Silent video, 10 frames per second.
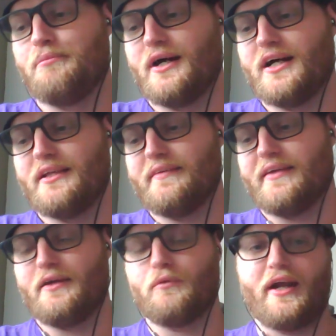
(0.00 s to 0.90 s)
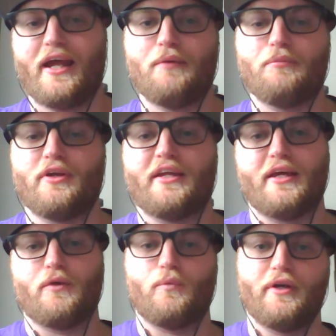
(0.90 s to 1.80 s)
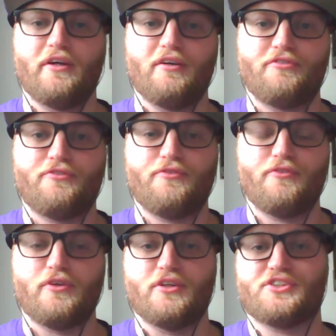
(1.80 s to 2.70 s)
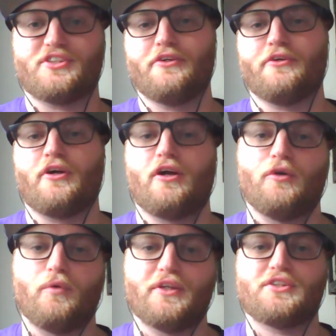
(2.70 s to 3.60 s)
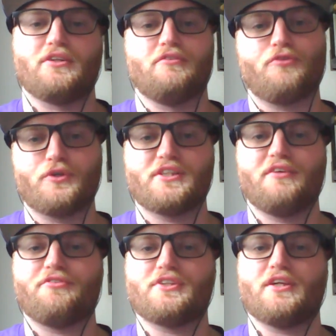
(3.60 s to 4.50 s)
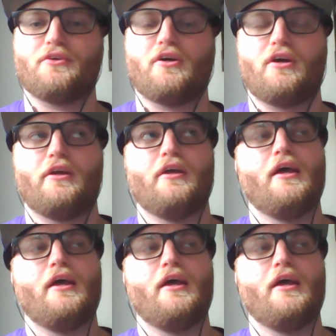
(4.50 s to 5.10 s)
But they were able to get rid of a Syndergaard, which unfortunately for Syndergaard